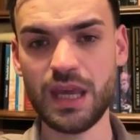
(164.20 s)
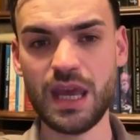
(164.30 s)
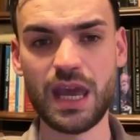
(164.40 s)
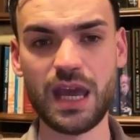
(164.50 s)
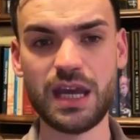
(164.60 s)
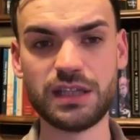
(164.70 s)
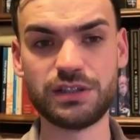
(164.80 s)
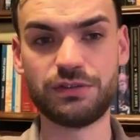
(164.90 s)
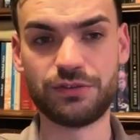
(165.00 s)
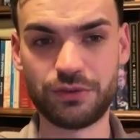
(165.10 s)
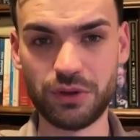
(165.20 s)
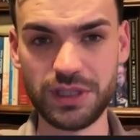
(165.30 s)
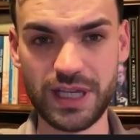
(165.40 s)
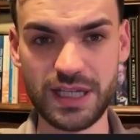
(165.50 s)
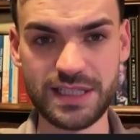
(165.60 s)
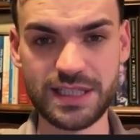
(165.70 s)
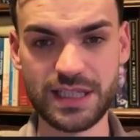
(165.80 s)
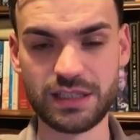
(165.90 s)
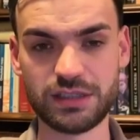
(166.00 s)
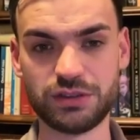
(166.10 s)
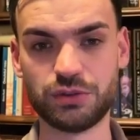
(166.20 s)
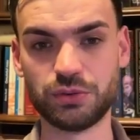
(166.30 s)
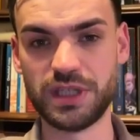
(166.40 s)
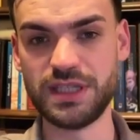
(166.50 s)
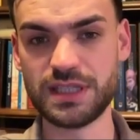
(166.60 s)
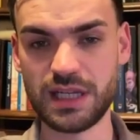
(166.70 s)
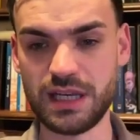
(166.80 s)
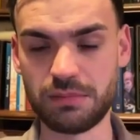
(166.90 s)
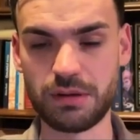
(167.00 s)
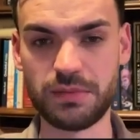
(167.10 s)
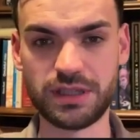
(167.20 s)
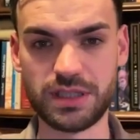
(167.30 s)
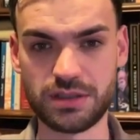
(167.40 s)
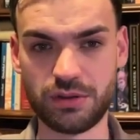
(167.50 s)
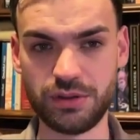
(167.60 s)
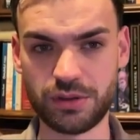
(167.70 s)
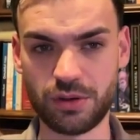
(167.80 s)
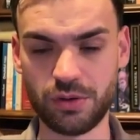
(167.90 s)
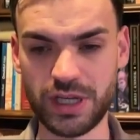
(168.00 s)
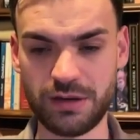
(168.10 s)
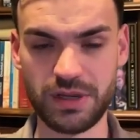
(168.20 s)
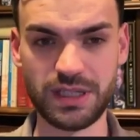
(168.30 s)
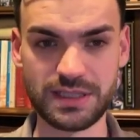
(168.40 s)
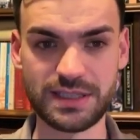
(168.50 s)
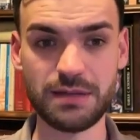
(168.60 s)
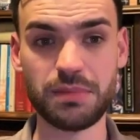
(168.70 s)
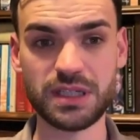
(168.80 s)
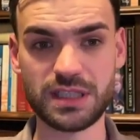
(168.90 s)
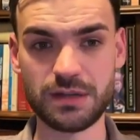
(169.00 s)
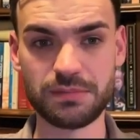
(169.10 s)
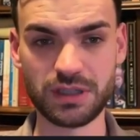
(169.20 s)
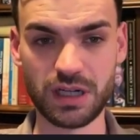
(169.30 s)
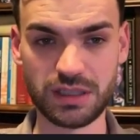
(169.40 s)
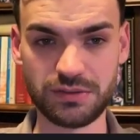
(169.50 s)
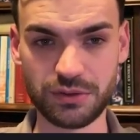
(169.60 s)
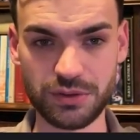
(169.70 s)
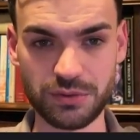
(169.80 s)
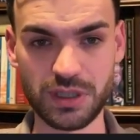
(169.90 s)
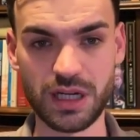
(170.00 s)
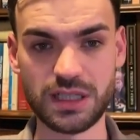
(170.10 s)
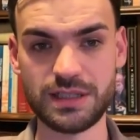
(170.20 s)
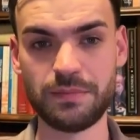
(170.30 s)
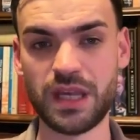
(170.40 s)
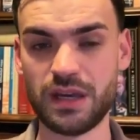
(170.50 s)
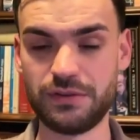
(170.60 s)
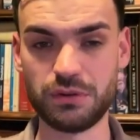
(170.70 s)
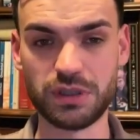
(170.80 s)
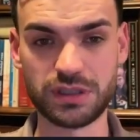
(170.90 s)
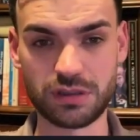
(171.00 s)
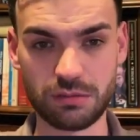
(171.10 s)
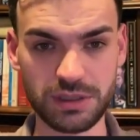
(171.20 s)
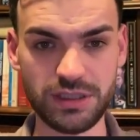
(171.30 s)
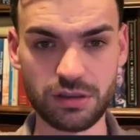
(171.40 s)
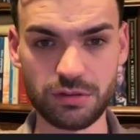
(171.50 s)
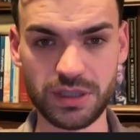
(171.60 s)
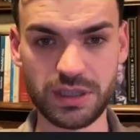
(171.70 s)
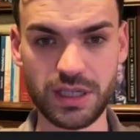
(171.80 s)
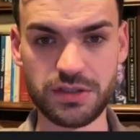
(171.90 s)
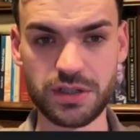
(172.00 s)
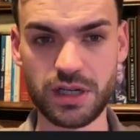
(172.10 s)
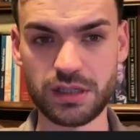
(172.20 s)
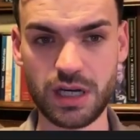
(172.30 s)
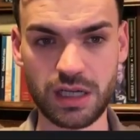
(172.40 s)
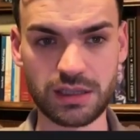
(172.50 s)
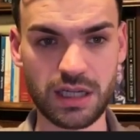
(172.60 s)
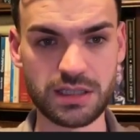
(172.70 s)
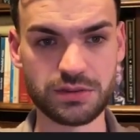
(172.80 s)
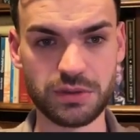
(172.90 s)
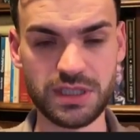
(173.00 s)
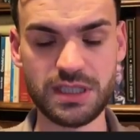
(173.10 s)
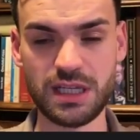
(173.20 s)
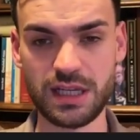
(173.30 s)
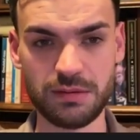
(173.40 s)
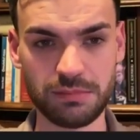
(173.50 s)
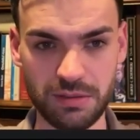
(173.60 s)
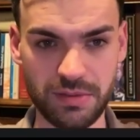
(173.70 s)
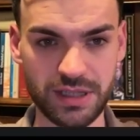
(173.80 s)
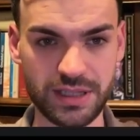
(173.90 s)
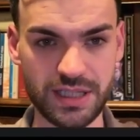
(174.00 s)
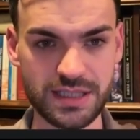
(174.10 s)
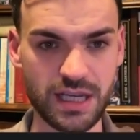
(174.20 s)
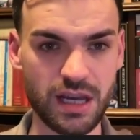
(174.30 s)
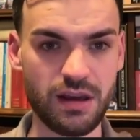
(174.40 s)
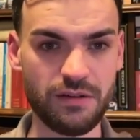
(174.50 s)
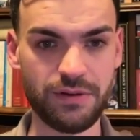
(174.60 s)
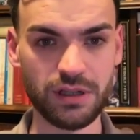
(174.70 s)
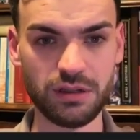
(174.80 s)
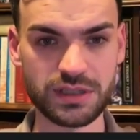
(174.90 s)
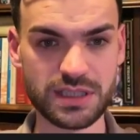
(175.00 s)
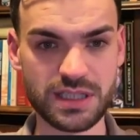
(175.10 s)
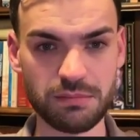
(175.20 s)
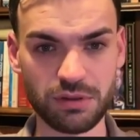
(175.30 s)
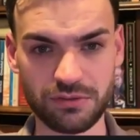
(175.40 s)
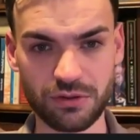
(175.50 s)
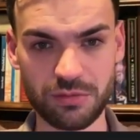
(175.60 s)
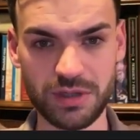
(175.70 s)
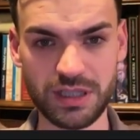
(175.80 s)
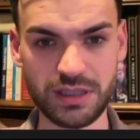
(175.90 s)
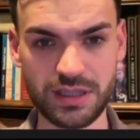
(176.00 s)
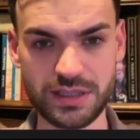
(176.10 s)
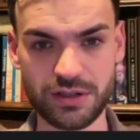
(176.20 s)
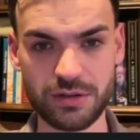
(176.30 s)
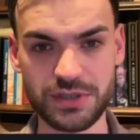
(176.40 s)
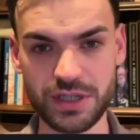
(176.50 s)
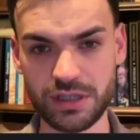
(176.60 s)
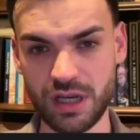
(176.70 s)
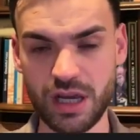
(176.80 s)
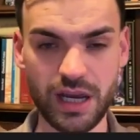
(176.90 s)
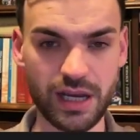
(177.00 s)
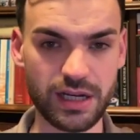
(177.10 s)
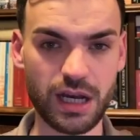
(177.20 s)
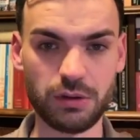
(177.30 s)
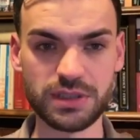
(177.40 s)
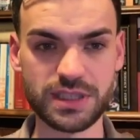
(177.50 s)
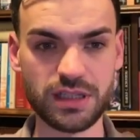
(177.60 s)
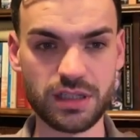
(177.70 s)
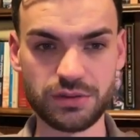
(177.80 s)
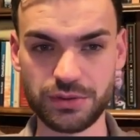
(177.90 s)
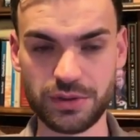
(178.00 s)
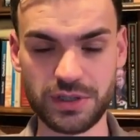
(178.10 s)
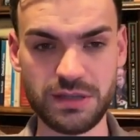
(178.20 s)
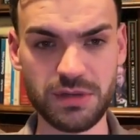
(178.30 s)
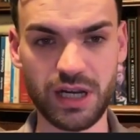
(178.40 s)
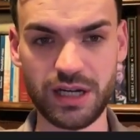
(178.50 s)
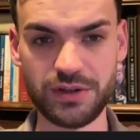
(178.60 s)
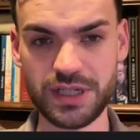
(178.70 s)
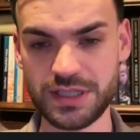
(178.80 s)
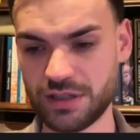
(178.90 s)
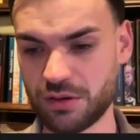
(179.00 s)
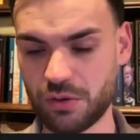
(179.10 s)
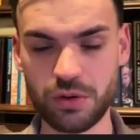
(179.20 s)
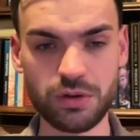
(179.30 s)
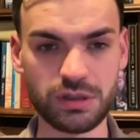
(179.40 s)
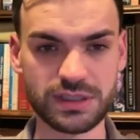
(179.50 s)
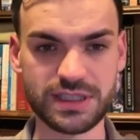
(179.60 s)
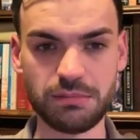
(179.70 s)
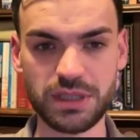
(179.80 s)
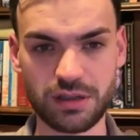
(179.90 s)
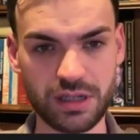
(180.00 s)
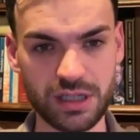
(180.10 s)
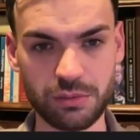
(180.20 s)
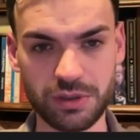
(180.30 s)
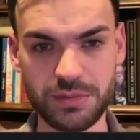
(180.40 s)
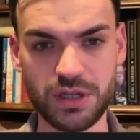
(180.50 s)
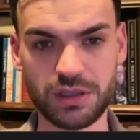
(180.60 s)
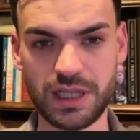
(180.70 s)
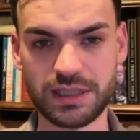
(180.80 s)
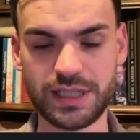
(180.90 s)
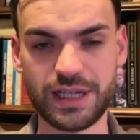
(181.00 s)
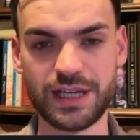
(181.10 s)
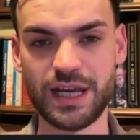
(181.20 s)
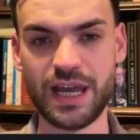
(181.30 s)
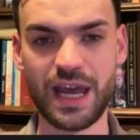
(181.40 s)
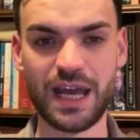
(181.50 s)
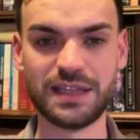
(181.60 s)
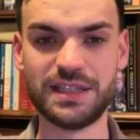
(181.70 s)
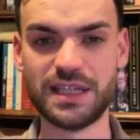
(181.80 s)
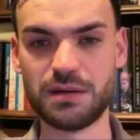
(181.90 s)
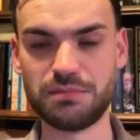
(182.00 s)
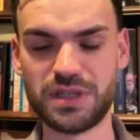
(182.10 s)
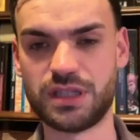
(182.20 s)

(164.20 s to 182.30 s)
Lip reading: And for this, to easily implement this on your own, I made a step-by-step guide for you guys. If you want the complete documentation and guidelines to easily implement this, fill out the simple form in the description and I will send it to your email address, or simply connect with me on LinkedIn and DM me the